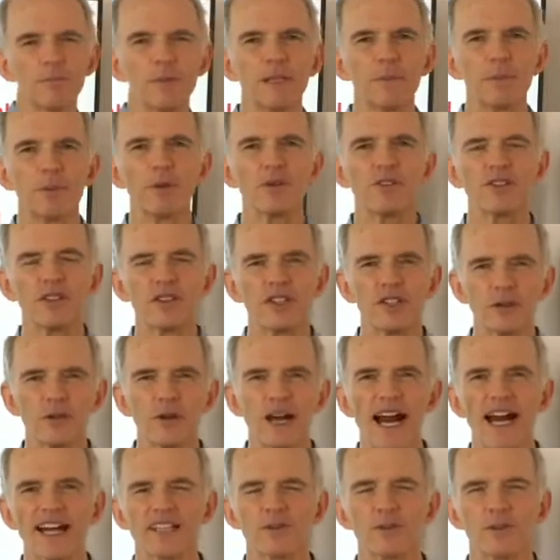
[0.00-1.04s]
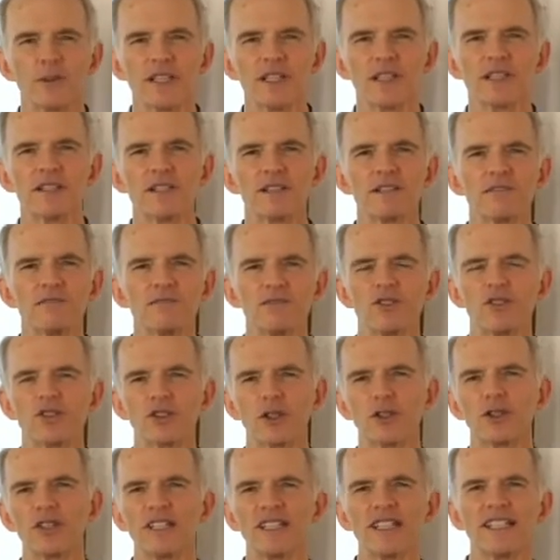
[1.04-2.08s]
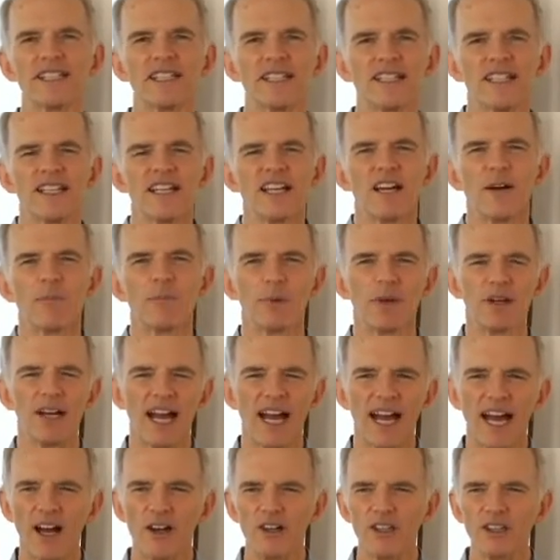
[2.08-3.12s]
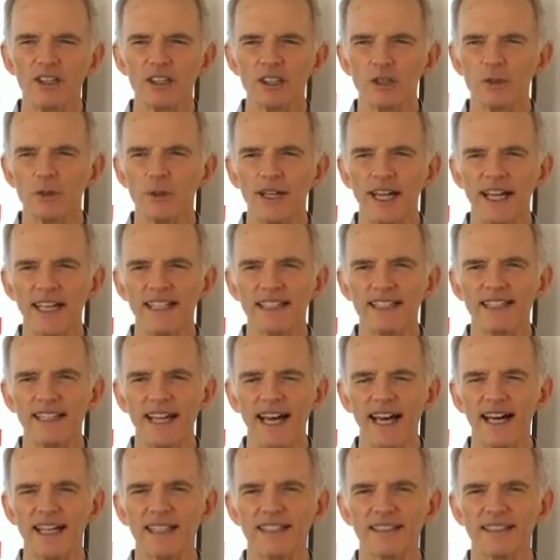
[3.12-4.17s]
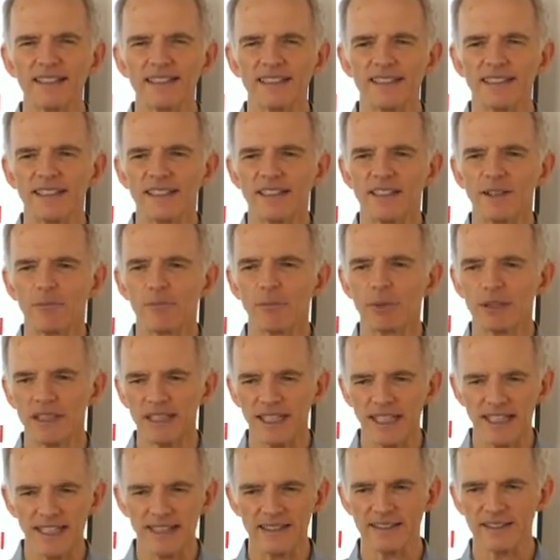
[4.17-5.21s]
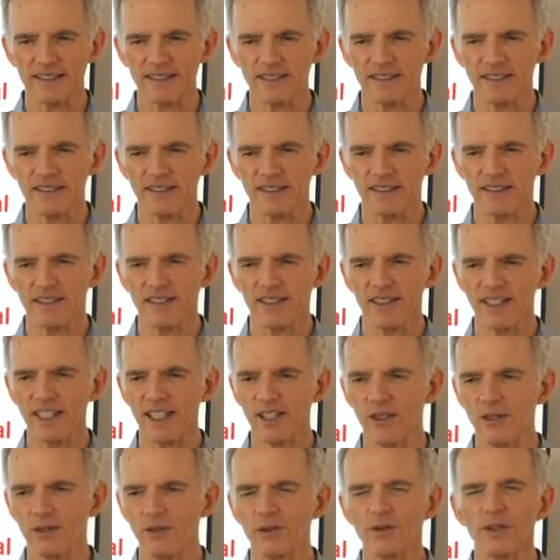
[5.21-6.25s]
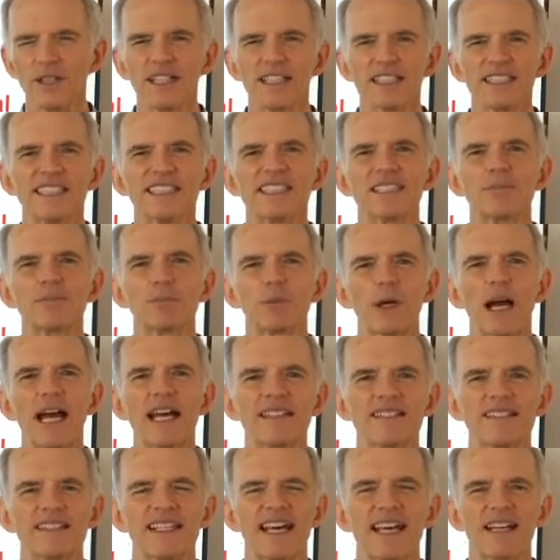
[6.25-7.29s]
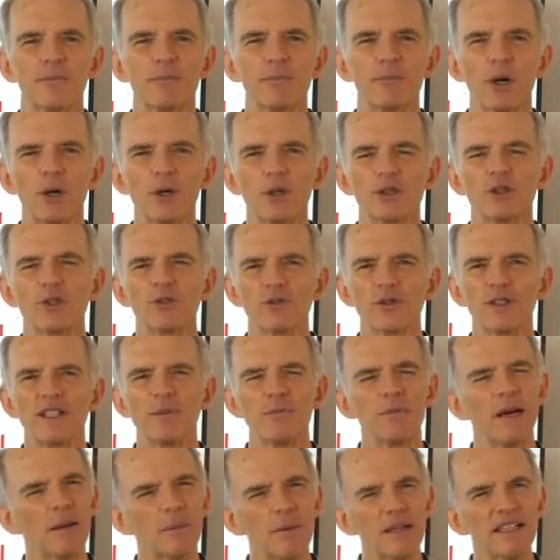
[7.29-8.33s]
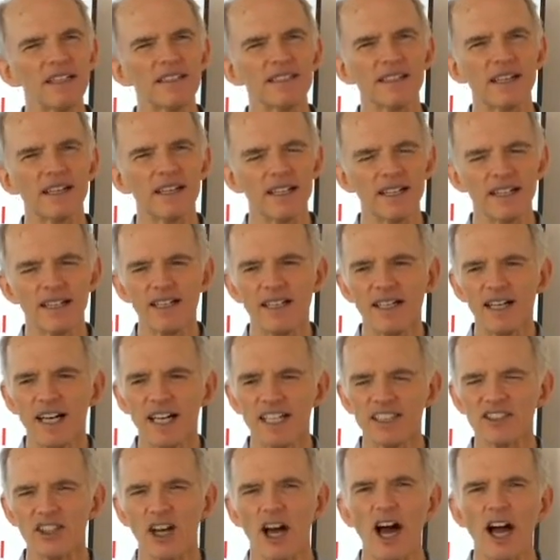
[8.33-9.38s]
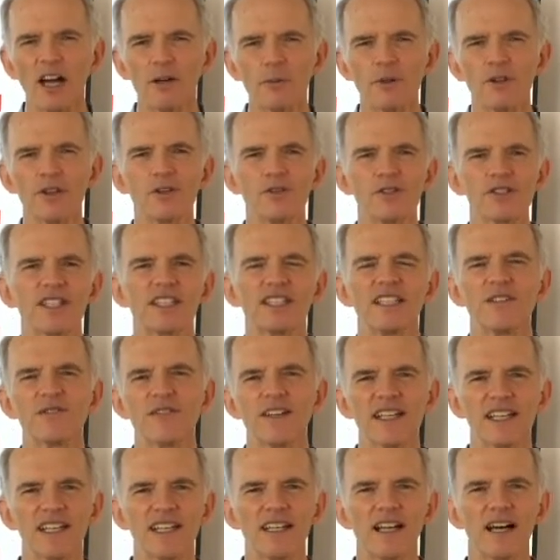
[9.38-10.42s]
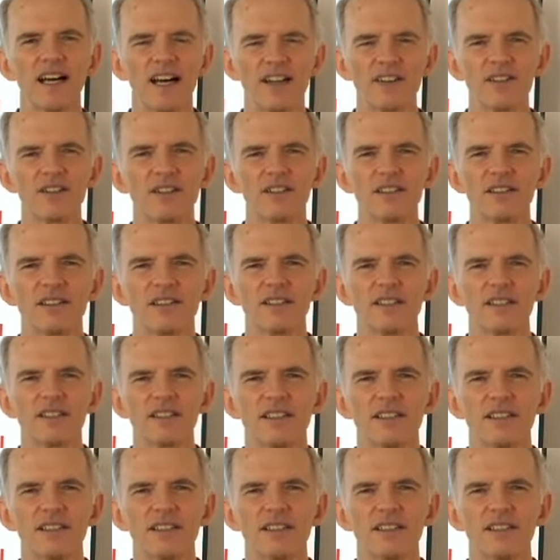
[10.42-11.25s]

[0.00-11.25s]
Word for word: People to interact with, journaling, but how do you create that place that you express that emotional freedom? Maybe it's a, a talk with your significant other